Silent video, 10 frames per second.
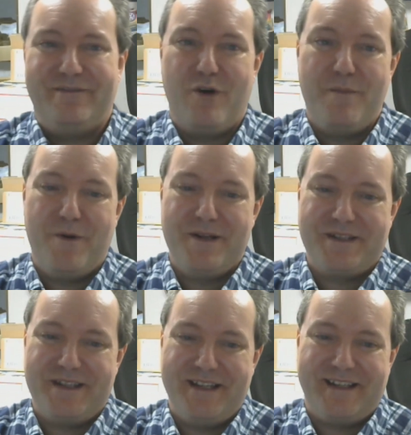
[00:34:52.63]

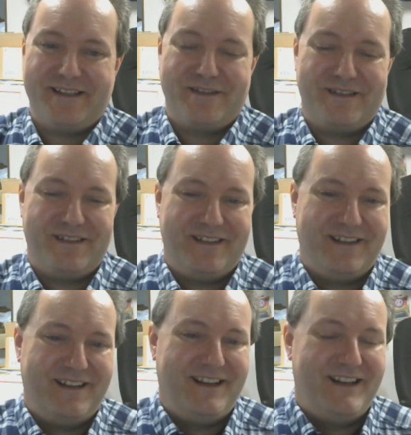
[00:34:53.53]
1.6
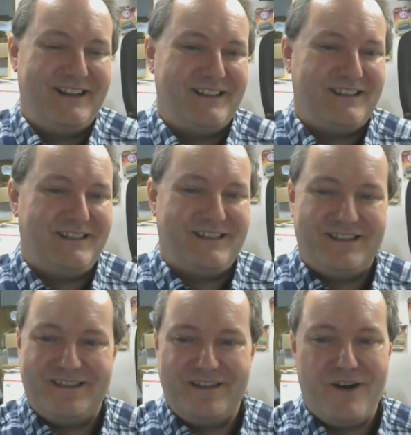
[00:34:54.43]

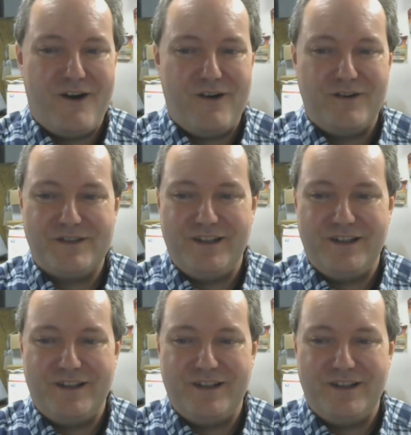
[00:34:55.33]
dog